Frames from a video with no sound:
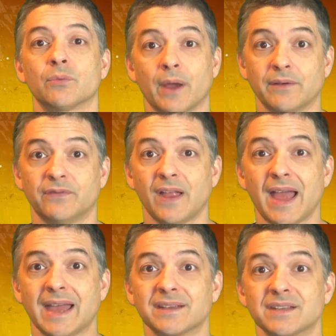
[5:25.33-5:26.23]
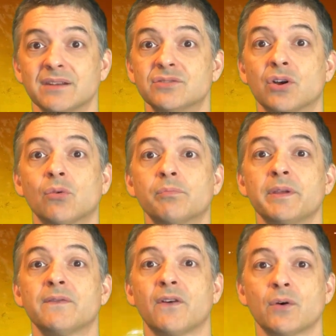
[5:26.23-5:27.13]
red flags and don't
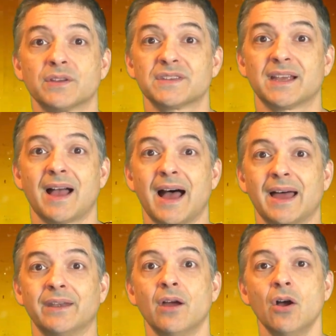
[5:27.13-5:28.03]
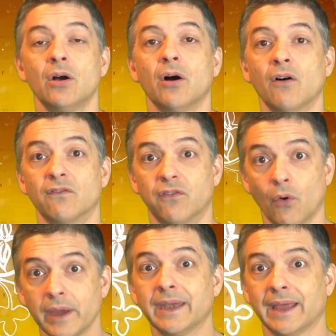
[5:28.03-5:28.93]
be focusing on
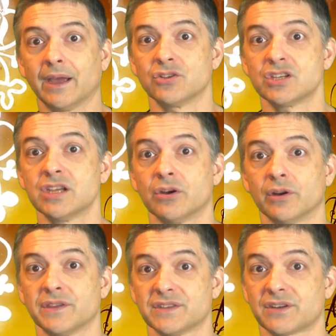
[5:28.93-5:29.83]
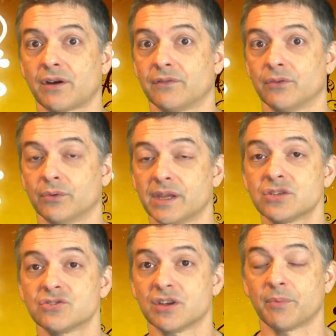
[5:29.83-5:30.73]
avoiding a cheater at the start of your
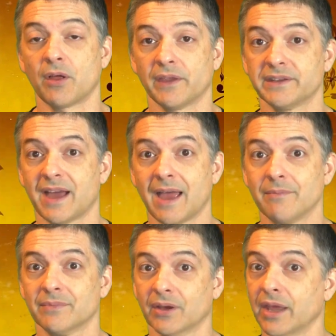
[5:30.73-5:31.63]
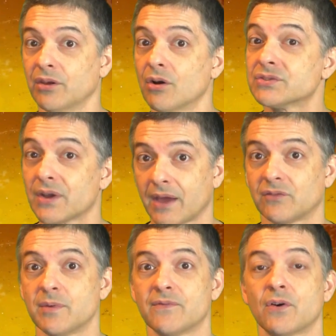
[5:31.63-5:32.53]
relationship all the time. Okay, you also have
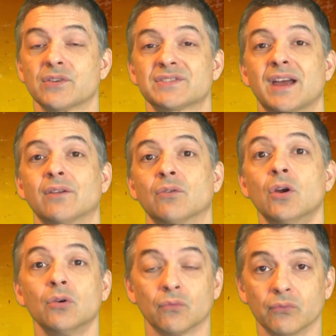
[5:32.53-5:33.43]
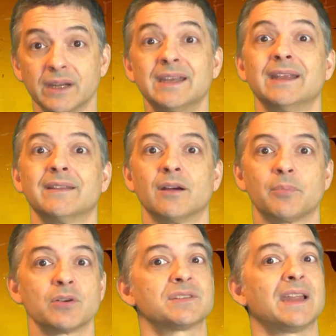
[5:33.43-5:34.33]
to be focused on reading their
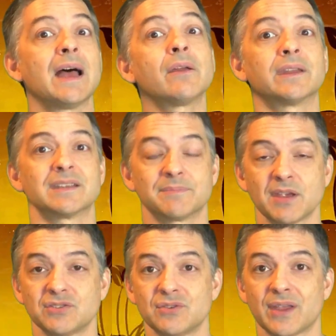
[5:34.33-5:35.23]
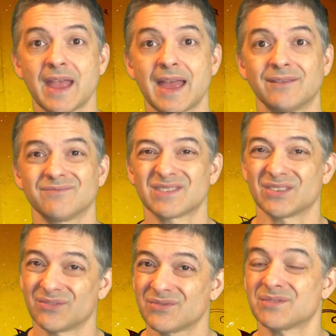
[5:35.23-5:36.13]
personality as best you can.
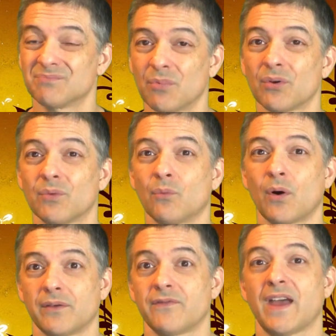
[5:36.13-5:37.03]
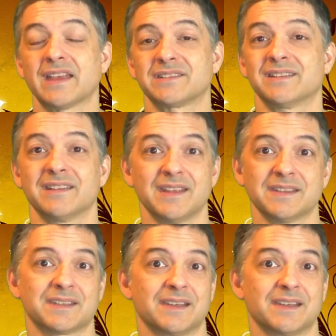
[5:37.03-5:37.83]
So there's more than one facet to this.